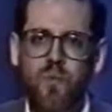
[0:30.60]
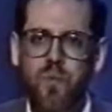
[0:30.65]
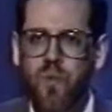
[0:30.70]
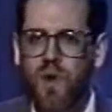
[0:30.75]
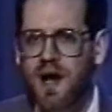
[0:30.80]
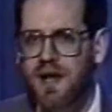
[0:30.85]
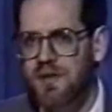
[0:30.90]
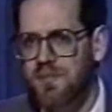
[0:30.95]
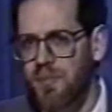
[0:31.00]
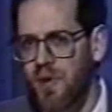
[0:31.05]

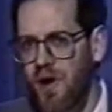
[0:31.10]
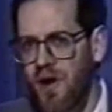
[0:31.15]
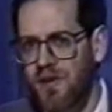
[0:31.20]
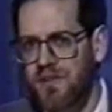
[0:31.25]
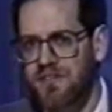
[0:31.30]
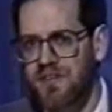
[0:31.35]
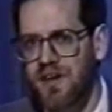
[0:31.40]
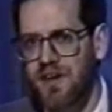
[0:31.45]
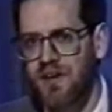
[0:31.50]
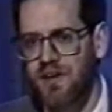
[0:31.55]
Why did
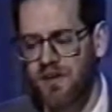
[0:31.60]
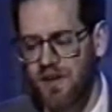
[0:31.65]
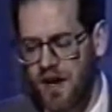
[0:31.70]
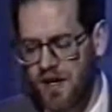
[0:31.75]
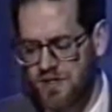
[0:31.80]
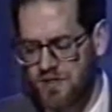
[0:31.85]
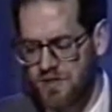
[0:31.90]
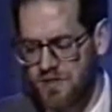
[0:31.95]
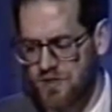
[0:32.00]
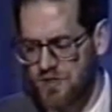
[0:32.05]
Paul say in
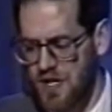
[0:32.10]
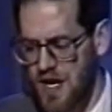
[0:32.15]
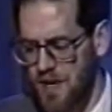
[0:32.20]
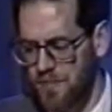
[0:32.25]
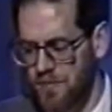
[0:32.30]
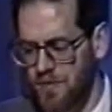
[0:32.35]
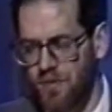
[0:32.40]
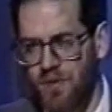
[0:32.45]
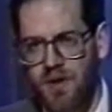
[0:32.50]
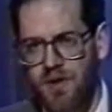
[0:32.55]
Colossians
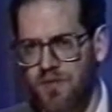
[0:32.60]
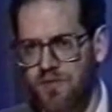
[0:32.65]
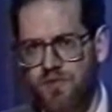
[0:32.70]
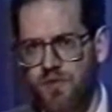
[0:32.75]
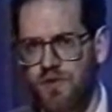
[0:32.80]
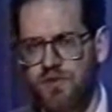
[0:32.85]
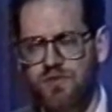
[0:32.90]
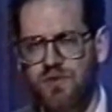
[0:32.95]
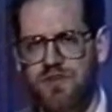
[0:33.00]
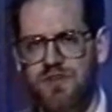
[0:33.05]
chapter, or 1
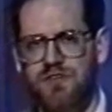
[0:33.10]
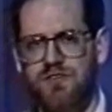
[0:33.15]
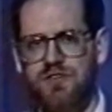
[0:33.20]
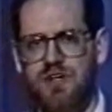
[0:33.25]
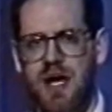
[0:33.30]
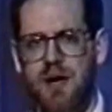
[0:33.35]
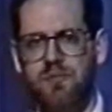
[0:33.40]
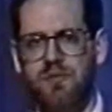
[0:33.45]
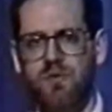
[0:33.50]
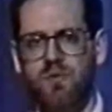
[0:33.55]
Corinthians
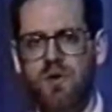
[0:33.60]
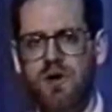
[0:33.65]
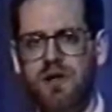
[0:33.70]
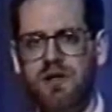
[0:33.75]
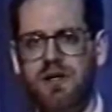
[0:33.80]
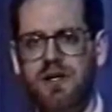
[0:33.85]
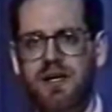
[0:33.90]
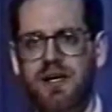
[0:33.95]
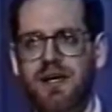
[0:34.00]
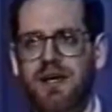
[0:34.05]
chapter
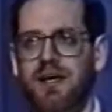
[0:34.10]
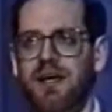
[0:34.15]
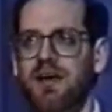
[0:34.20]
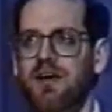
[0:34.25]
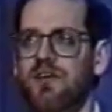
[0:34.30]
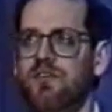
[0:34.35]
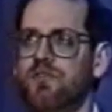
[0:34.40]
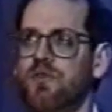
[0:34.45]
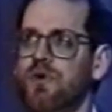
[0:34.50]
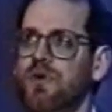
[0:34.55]
1,
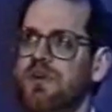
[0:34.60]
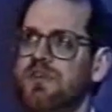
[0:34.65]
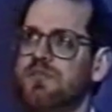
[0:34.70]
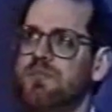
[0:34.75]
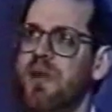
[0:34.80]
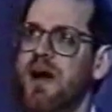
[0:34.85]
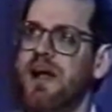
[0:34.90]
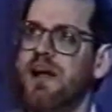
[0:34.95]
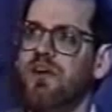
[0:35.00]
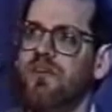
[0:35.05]
for it
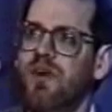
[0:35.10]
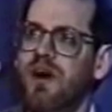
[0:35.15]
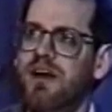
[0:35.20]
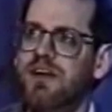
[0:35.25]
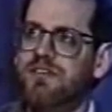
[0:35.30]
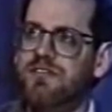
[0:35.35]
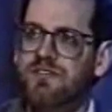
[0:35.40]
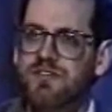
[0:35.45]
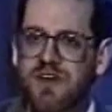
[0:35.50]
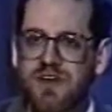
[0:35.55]
is by
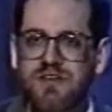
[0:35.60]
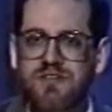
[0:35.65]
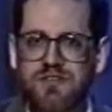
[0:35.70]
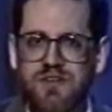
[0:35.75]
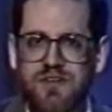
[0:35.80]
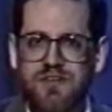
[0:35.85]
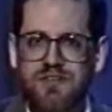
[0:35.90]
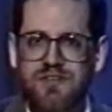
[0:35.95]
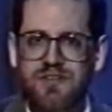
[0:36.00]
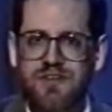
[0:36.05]
Christ
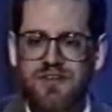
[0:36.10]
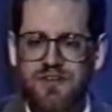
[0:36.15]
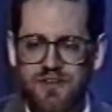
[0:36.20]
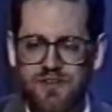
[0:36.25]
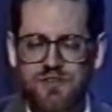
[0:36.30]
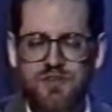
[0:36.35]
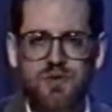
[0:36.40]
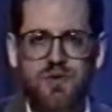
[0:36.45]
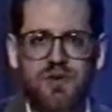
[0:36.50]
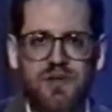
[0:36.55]
Jesus
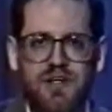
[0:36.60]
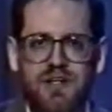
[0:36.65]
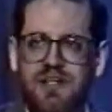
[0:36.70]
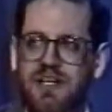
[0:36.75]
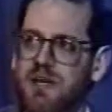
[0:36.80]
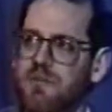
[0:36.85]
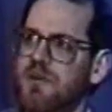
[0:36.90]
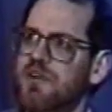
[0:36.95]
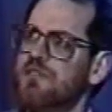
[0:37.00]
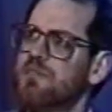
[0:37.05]
that you are in
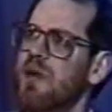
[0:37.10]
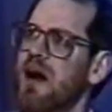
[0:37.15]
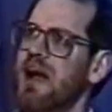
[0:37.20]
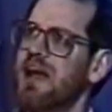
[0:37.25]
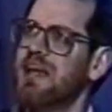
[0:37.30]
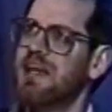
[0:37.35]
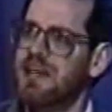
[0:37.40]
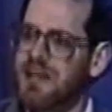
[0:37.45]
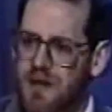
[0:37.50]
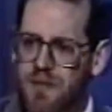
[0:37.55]
him. It is
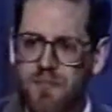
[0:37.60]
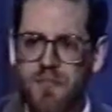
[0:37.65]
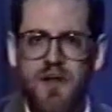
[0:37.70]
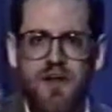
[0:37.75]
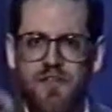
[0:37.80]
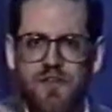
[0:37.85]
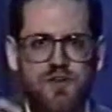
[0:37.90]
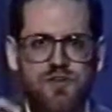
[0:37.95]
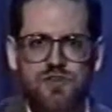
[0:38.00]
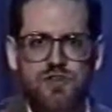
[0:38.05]
by him
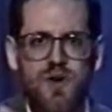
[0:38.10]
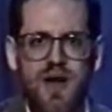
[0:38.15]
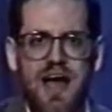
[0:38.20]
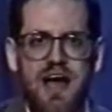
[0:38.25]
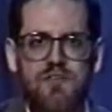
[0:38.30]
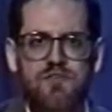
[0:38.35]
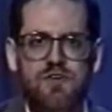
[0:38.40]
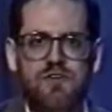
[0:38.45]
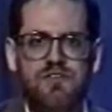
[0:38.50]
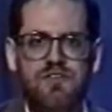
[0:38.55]
that you
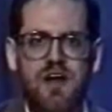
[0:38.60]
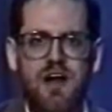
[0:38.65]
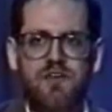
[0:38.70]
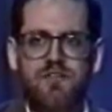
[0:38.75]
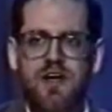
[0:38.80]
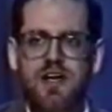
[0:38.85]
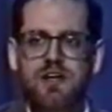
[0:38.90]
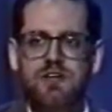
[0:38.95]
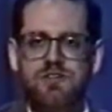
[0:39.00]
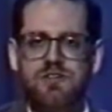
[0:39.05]
have your
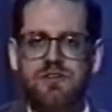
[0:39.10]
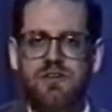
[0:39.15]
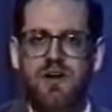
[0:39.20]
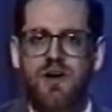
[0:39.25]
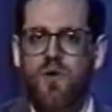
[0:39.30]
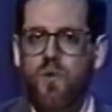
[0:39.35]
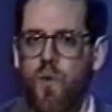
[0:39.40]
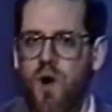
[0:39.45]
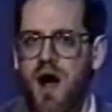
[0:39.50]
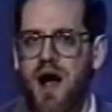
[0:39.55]
salvation.
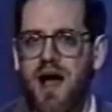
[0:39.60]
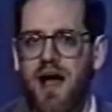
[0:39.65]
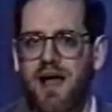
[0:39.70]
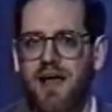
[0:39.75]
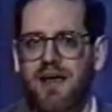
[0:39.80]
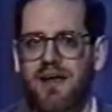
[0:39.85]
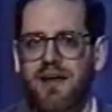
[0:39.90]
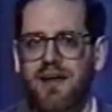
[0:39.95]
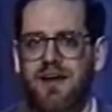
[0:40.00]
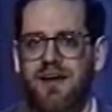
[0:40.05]

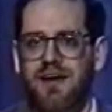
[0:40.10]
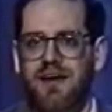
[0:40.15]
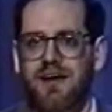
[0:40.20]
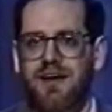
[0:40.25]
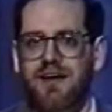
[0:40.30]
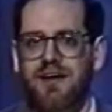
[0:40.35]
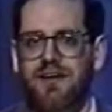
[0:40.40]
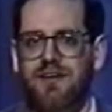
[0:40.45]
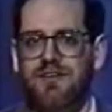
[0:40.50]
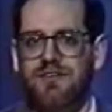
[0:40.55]
Why?
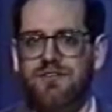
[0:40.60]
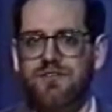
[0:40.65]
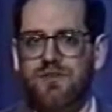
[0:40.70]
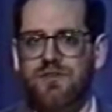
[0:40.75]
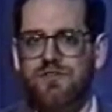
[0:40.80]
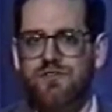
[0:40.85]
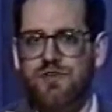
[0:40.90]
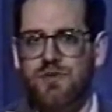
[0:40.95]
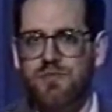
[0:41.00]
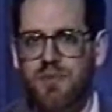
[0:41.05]

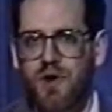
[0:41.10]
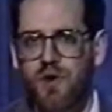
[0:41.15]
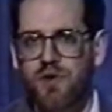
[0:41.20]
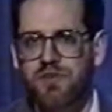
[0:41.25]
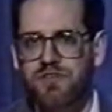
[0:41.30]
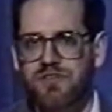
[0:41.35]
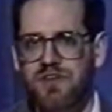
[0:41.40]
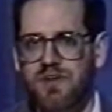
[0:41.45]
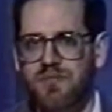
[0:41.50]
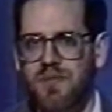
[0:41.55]
So that your
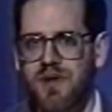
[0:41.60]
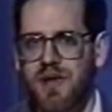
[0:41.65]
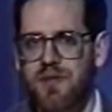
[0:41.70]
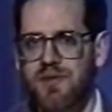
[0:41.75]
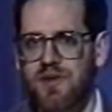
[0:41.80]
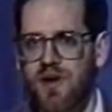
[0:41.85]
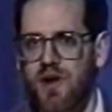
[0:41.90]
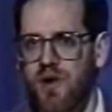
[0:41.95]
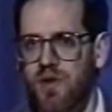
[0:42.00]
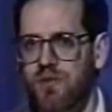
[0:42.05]
boasting may
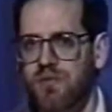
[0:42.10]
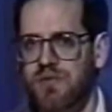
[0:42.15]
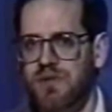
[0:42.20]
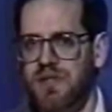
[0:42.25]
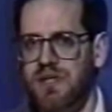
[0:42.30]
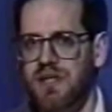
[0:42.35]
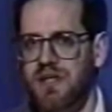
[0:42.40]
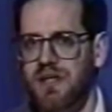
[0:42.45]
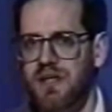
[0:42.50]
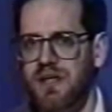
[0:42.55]
be
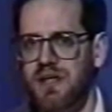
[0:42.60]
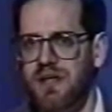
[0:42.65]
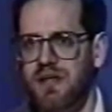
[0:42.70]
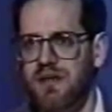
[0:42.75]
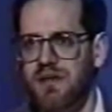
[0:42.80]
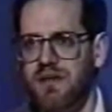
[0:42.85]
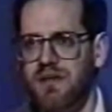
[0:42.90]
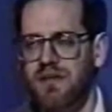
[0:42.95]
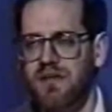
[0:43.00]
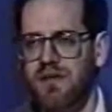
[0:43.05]
only
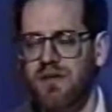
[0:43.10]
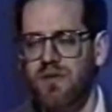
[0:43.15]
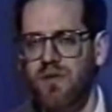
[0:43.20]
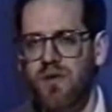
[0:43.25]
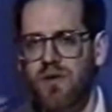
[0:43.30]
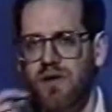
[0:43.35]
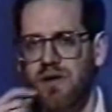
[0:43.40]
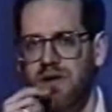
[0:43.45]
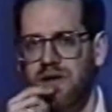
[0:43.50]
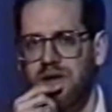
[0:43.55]
in the
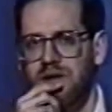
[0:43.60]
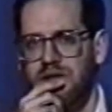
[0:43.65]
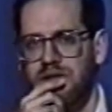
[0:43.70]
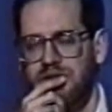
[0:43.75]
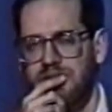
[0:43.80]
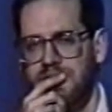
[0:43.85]
Lord.